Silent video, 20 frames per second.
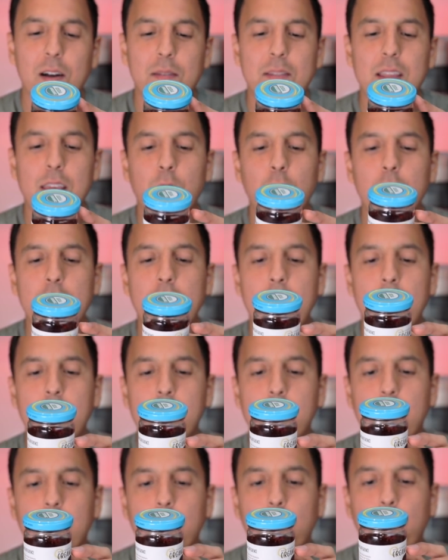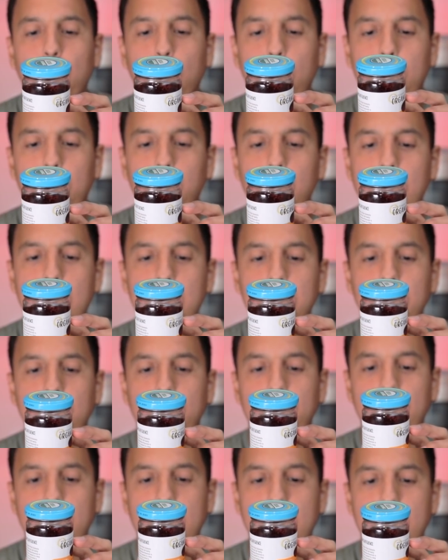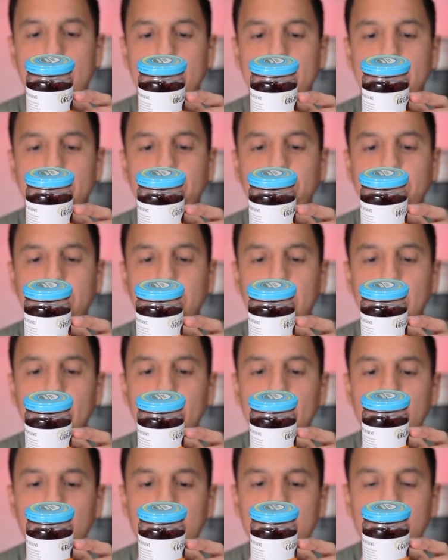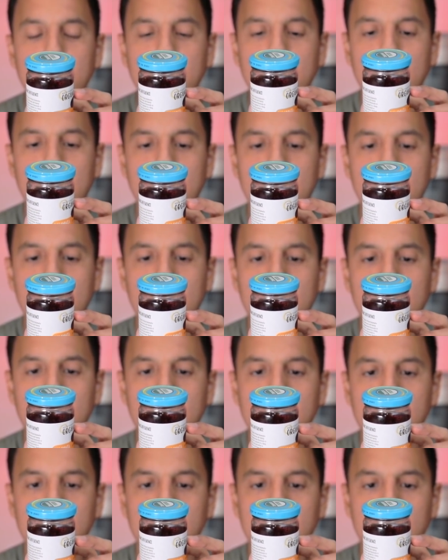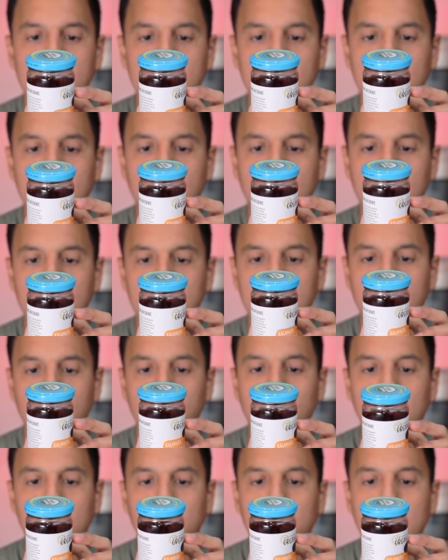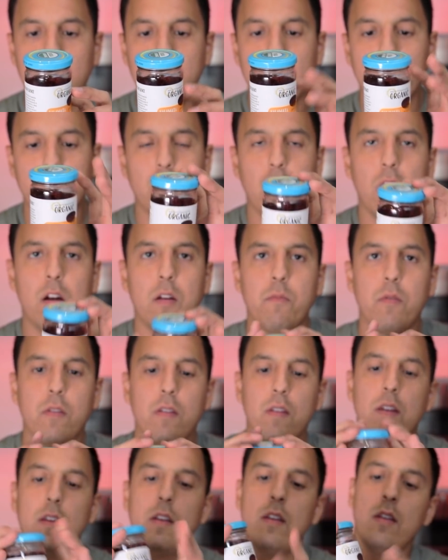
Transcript: This one has 4 grams of fat and it has carbs, 1 gram of carbs.